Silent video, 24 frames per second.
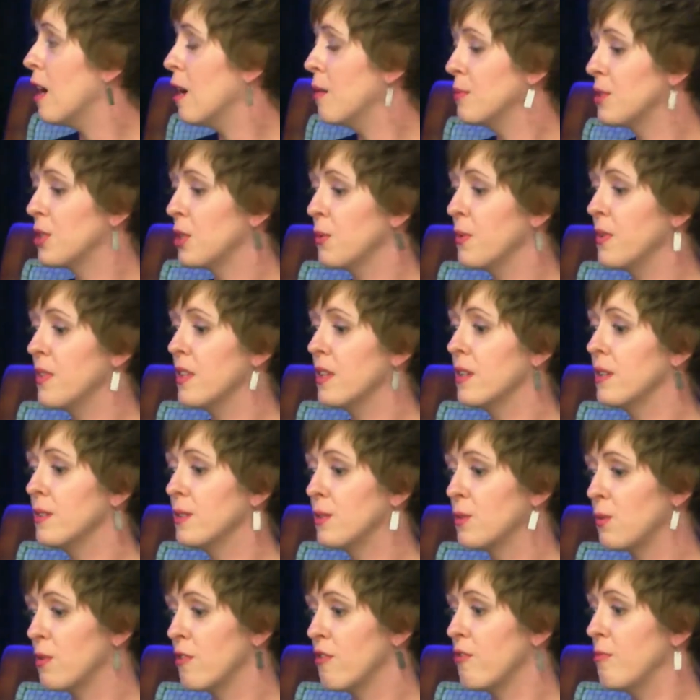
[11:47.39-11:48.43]
So in the
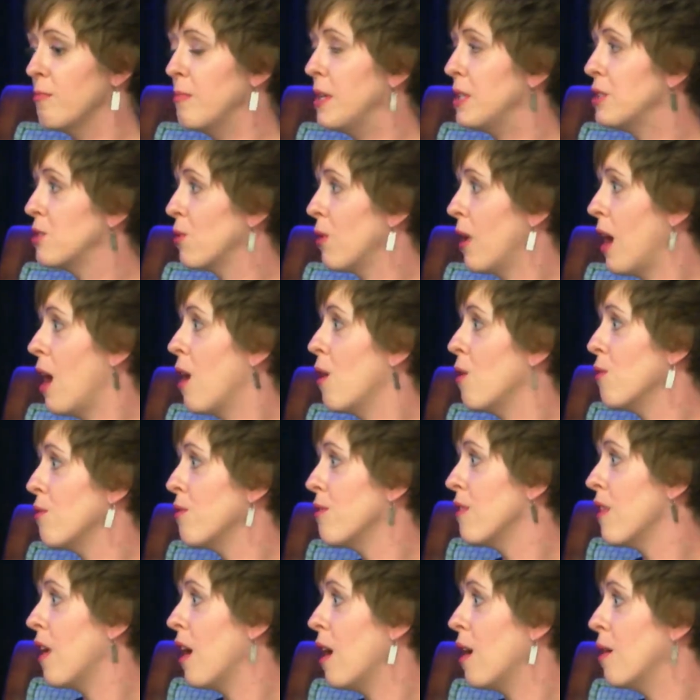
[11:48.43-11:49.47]
sort of mental health
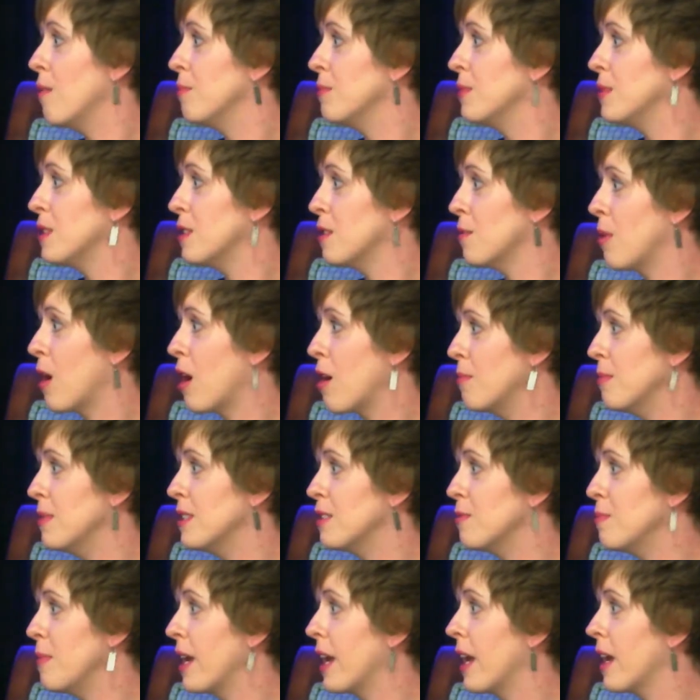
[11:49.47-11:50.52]

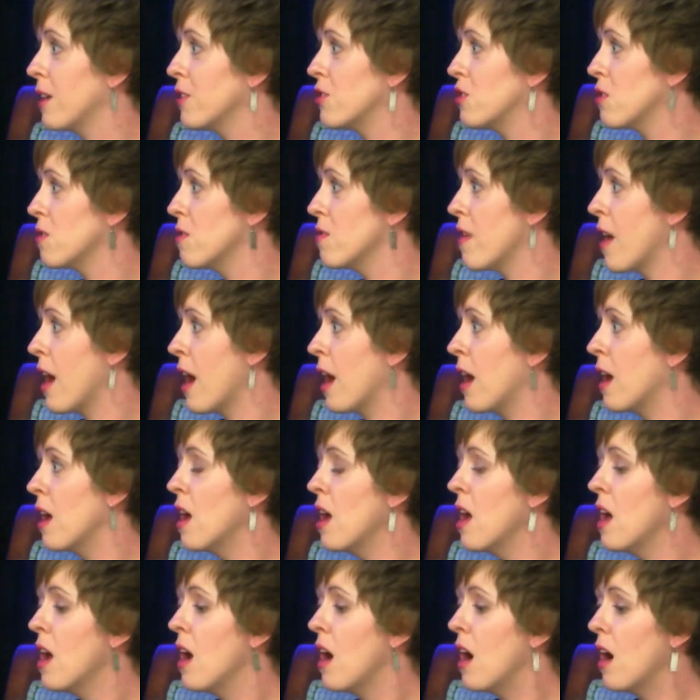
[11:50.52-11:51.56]
departments, making sure that
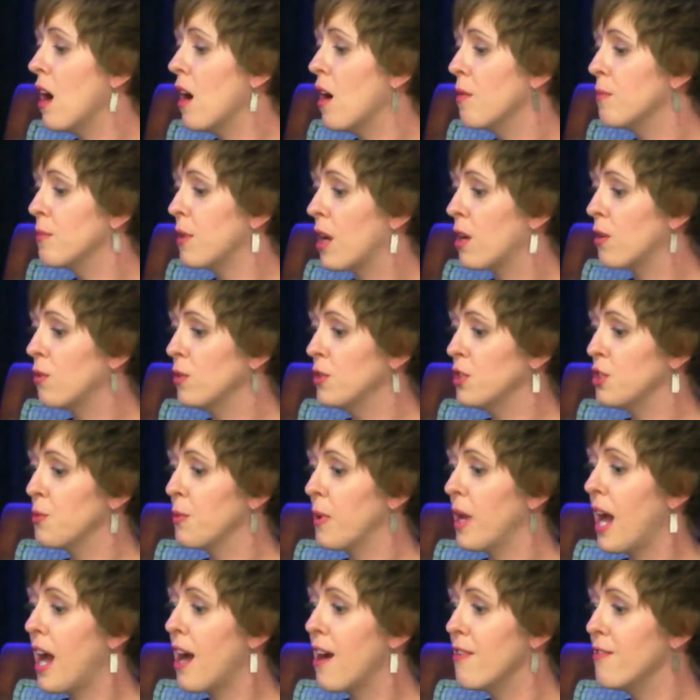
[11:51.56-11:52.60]
not only do we
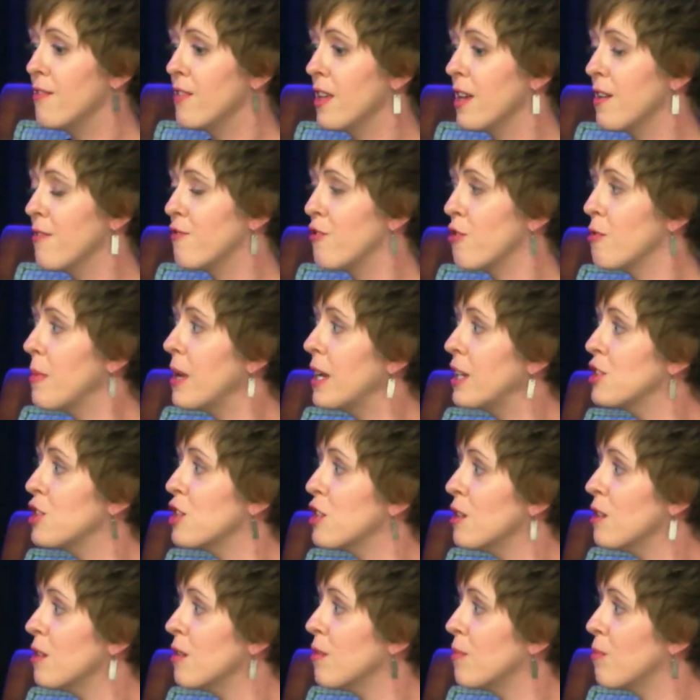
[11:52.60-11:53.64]
have the information
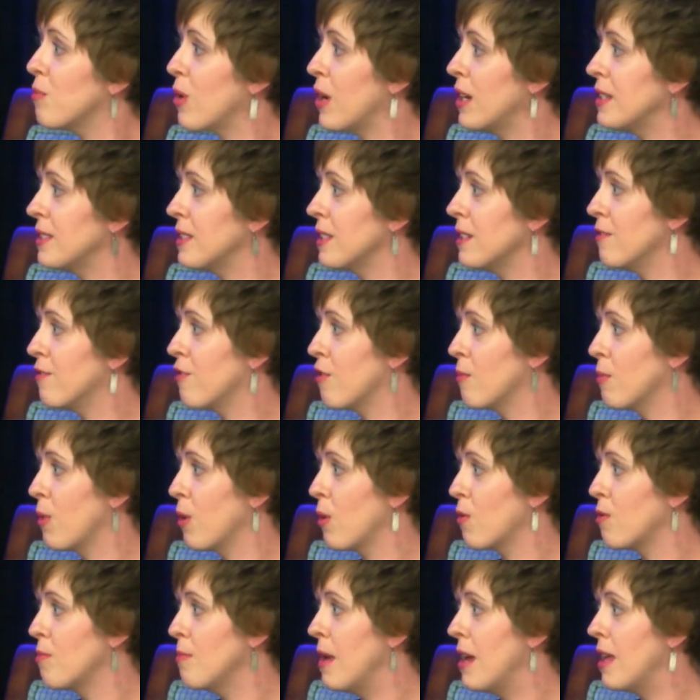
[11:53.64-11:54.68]
present for
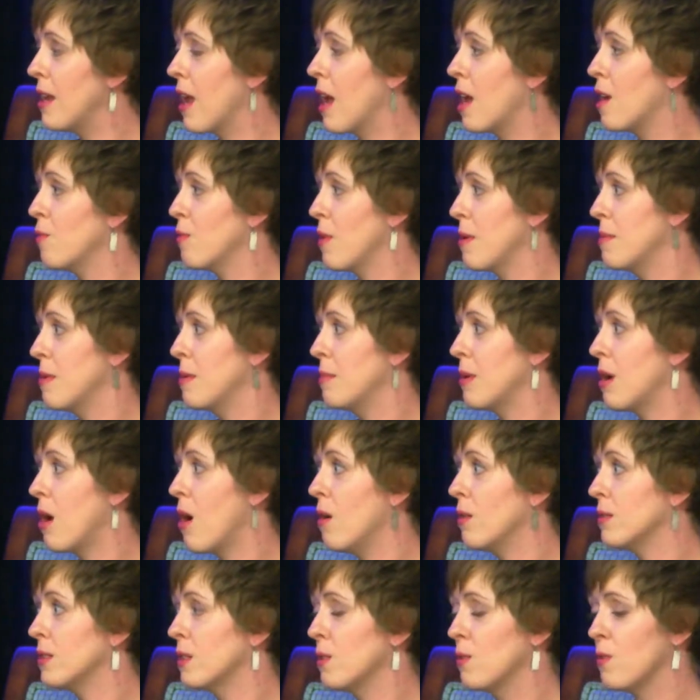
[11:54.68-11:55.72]
both men and women, but
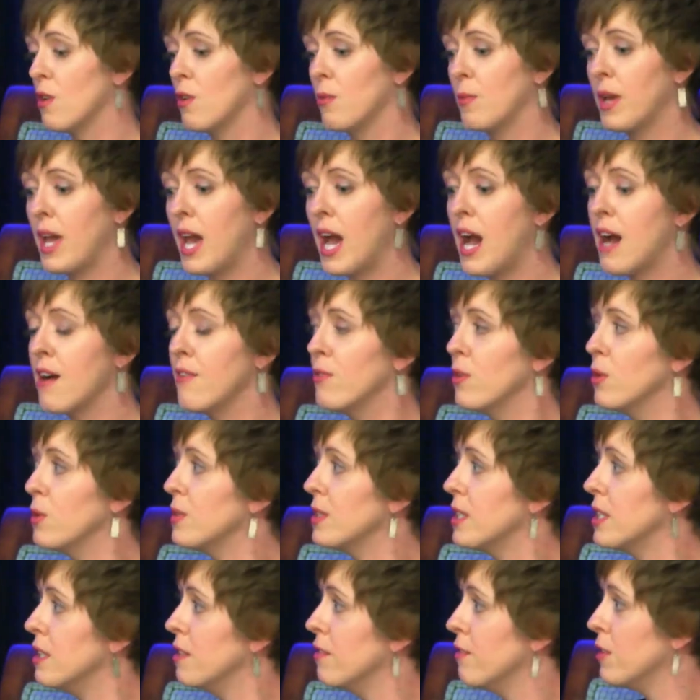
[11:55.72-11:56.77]
also that we have those
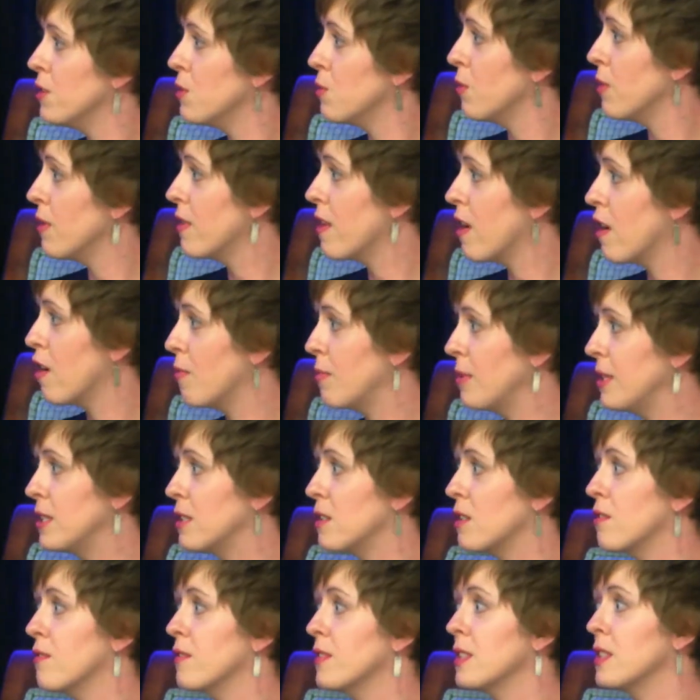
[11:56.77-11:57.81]
individual therapy
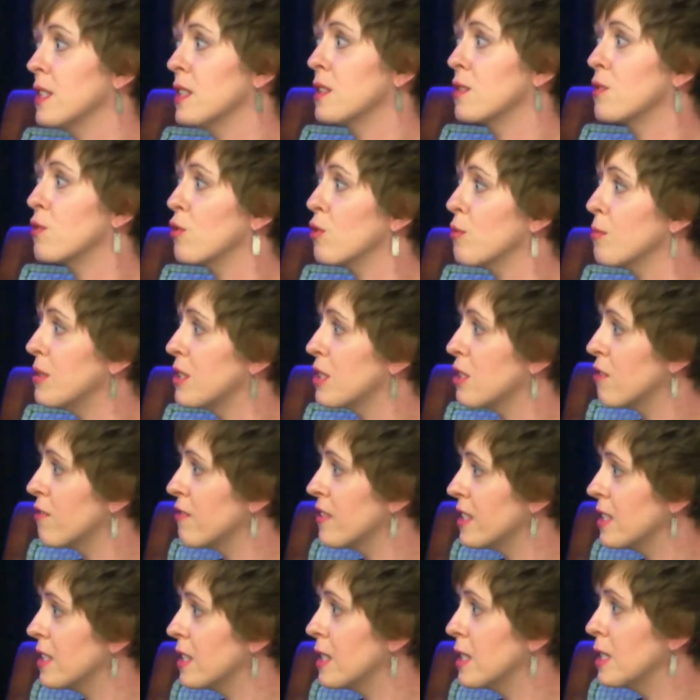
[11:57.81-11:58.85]
services, group
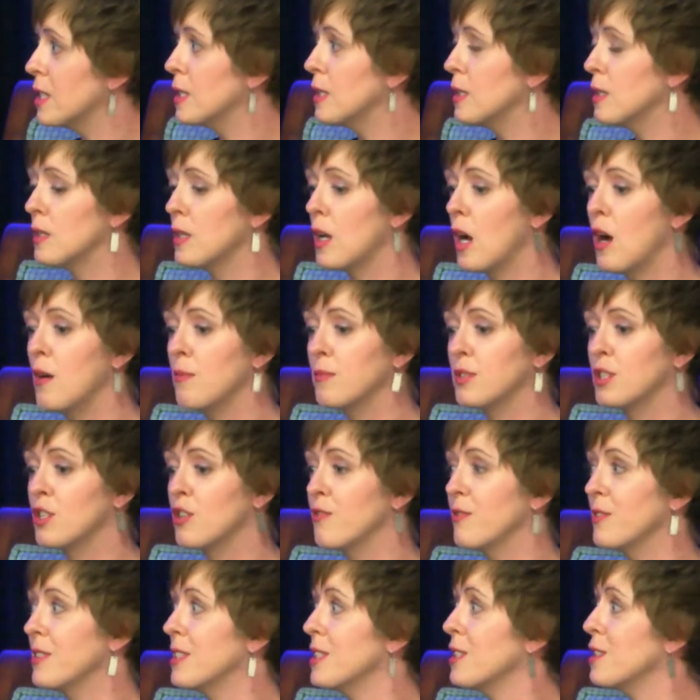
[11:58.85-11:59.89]
services,
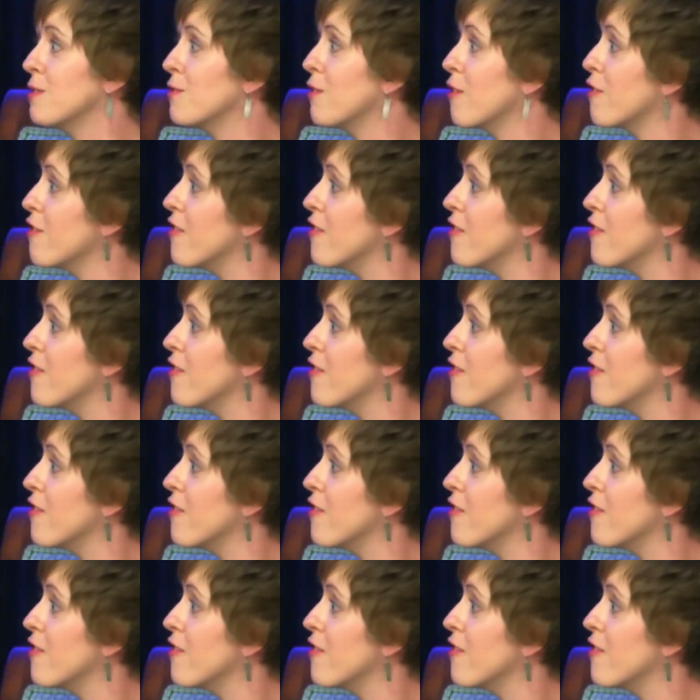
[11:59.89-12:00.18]
services for